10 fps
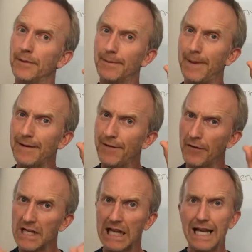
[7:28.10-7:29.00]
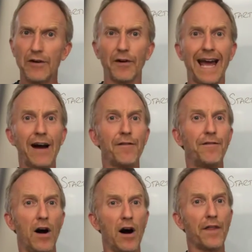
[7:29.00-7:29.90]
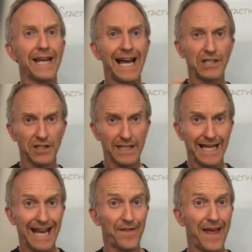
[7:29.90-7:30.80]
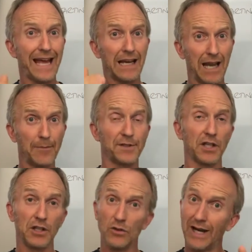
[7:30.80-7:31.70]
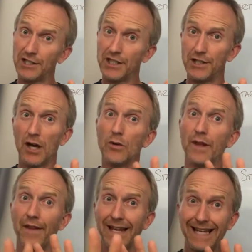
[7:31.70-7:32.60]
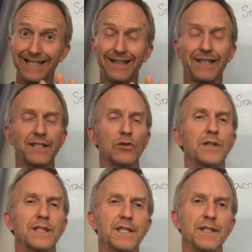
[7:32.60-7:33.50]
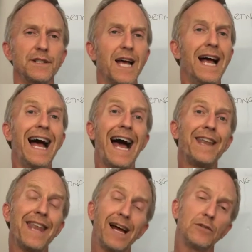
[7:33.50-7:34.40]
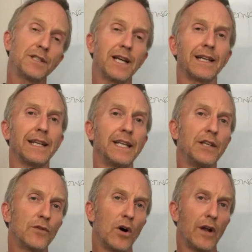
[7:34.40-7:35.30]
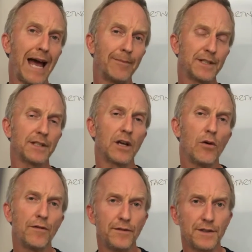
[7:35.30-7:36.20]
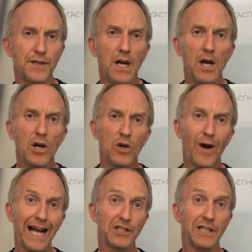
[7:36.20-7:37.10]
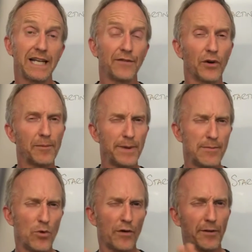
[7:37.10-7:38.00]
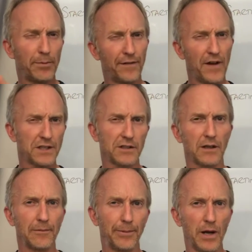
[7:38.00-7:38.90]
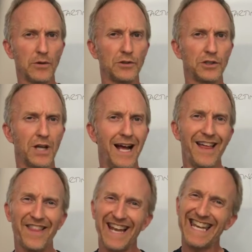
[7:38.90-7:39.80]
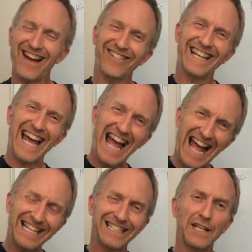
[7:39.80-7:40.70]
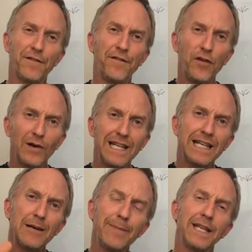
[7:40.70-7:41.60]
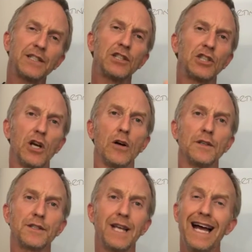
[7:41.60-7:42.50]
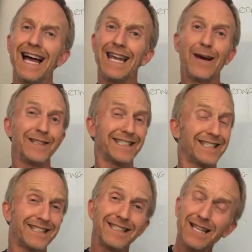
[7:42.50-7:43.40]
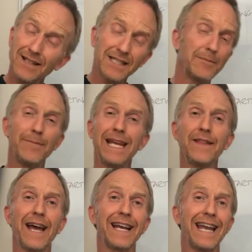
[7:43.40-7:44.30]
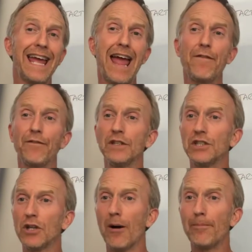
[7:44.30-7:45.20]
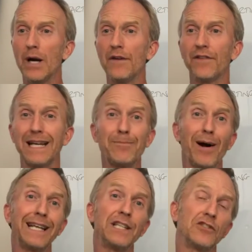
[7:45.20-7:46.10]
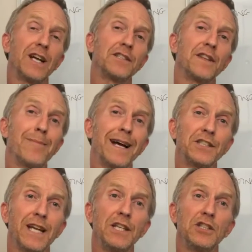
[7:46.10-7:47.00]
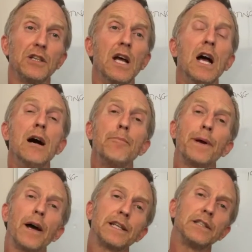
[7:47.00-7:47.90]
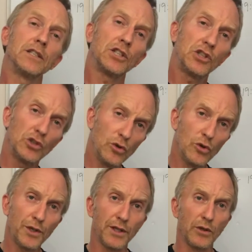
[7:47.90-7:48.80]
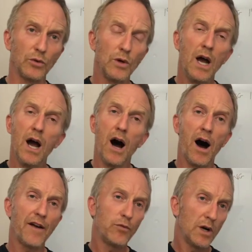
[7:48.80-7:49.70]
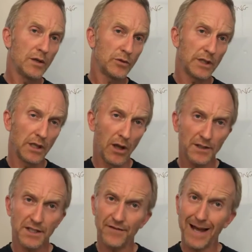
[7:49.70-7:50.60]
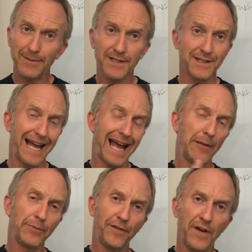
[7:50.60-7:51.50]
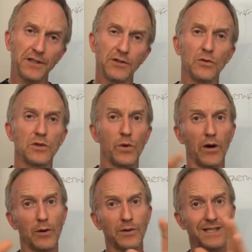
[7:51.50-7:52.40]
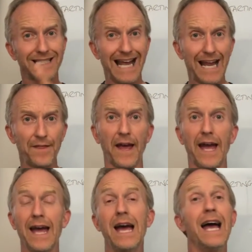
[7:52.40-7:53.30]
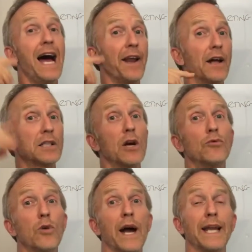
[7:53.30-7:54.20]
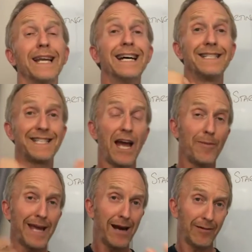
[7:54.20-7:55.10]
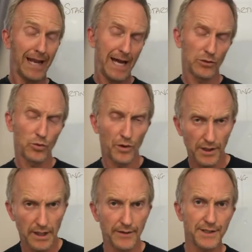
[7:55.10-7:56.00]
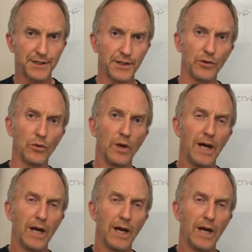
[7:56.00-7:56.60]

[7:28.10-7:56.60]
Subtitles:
be very clear on how far they actually hit their club, so you actually know that they hit it this sort of distance. And now suddenly you've got amateur golfers who actually have got a bit more of a professional approach that now can actually fully commit to shots. Now, it doesn't mean they're going to hit every shot perfectly by any stretch of the imagination, but I can assure you I've worked with lots of amateurs and professionals where I would stand there and I'd go, right, tell me out loud what you're going to do.